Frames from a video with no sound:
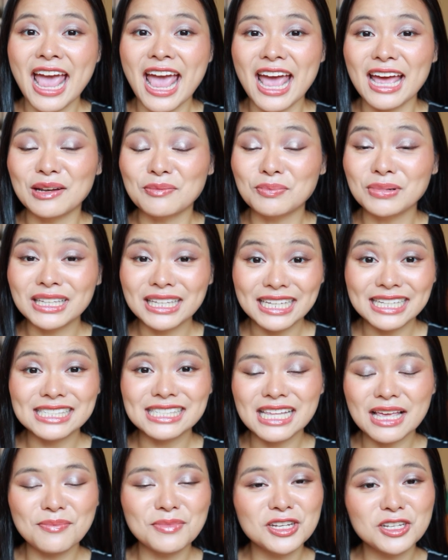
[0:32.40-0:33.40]
and
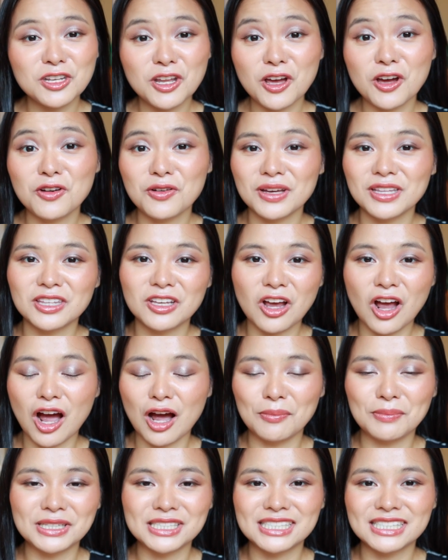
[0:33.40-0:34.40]
please let me know in the
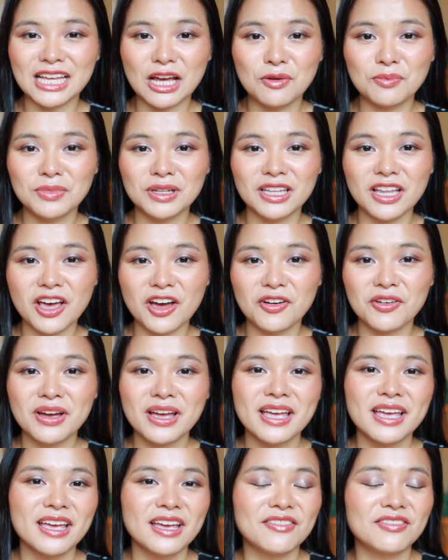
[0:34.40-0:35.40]
comments down below
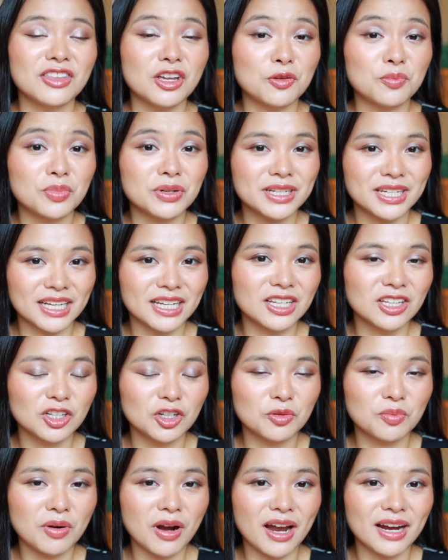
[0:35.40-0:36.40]
if there are
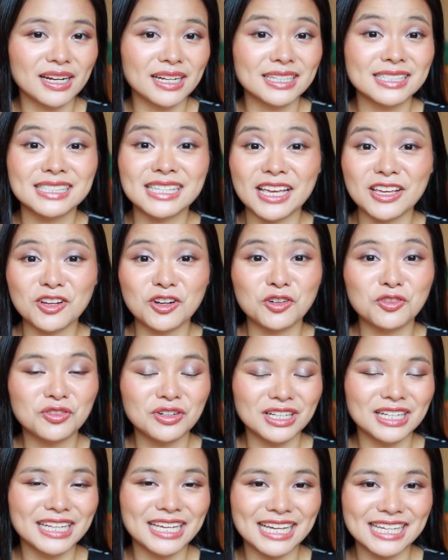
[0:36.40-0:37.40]
particular products that you're
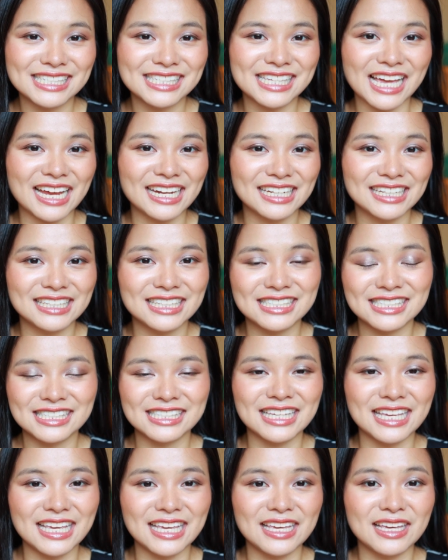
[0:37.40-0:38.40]
really excited to
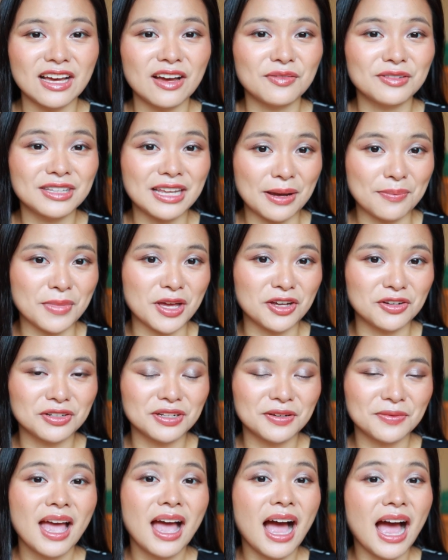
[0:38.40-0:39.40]
see
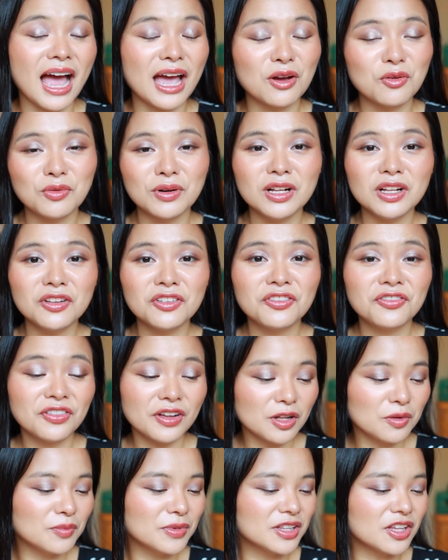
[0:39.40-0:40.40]
demoed. I will
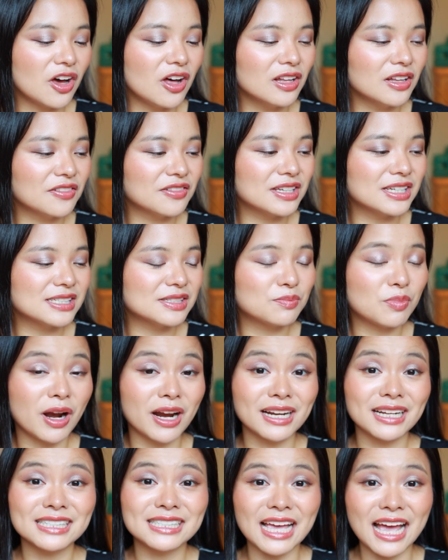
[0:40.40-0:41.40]
film with all of these
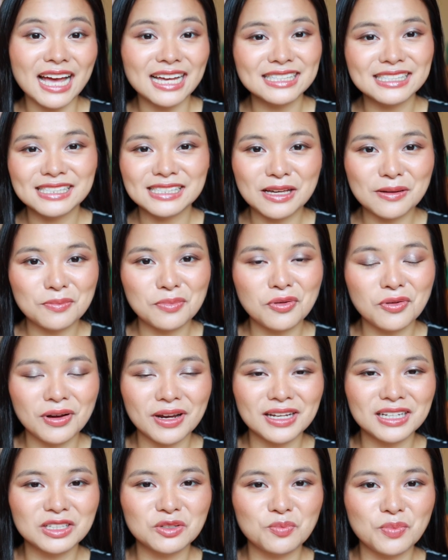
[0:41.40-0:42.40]
products at some
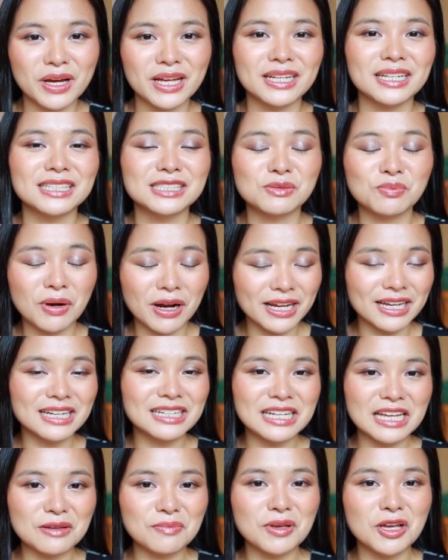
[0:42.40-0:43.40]
point, but it's probably
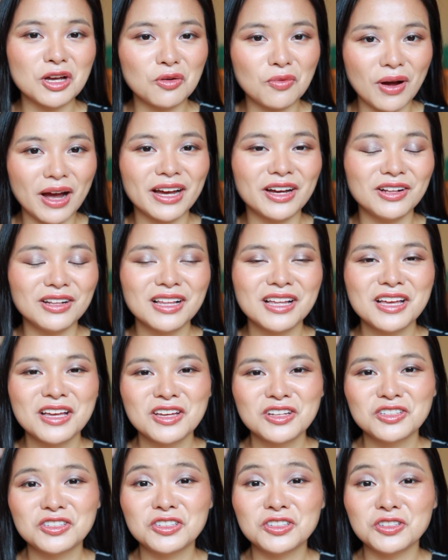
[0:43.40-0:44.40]
gonna take me a while
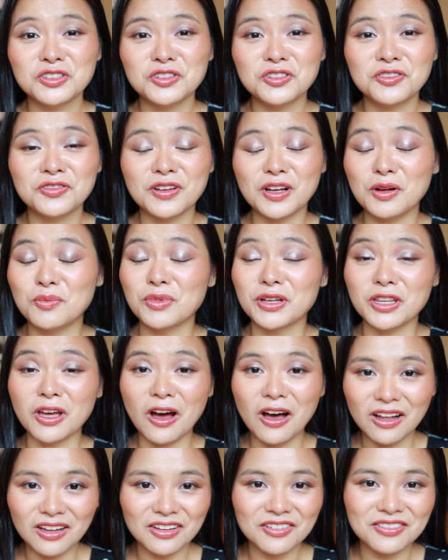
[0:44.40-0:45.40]
to film with
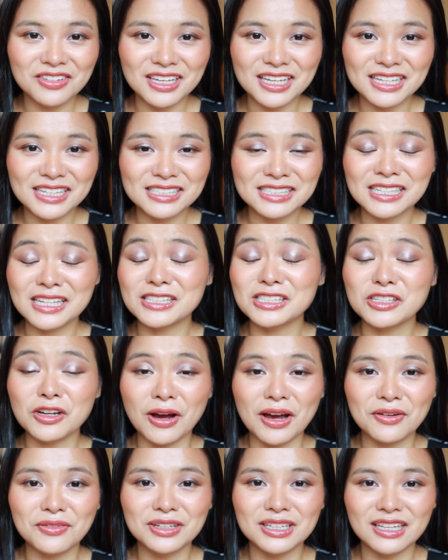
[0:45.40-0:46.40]
all of these, so
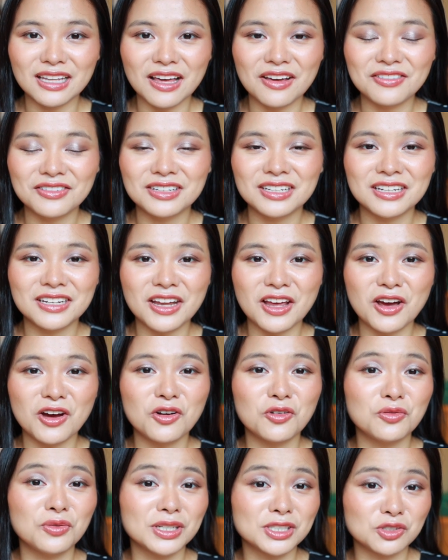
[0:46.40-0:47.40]
I would love to
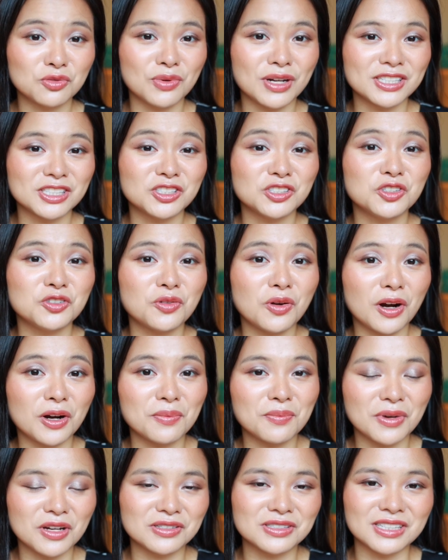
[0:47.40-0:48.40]
know which ones you are
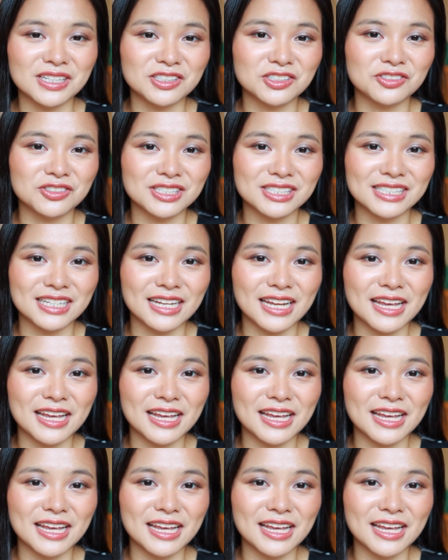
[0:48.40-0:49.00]
most interested